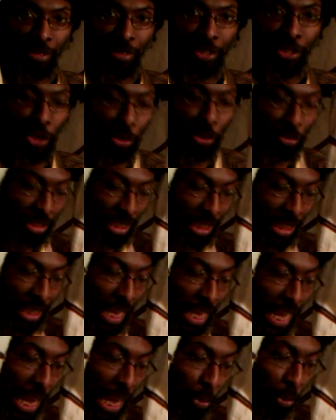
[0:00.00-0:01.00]
You understand?
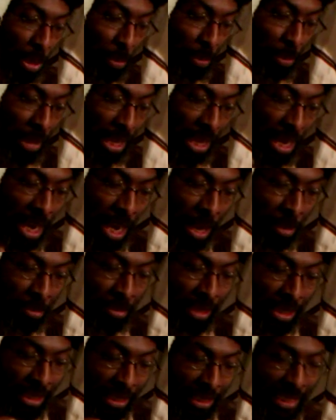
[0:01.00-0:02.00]
And we become
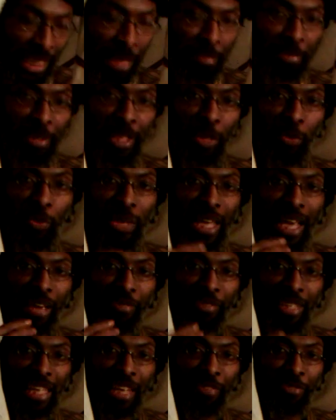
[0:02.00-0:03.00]
something we have
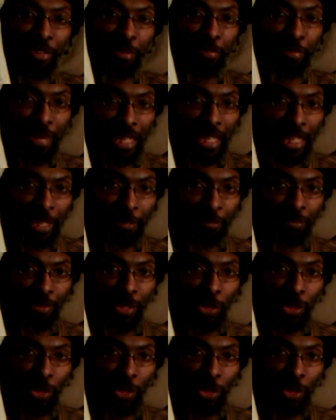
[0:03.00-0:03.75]
never been.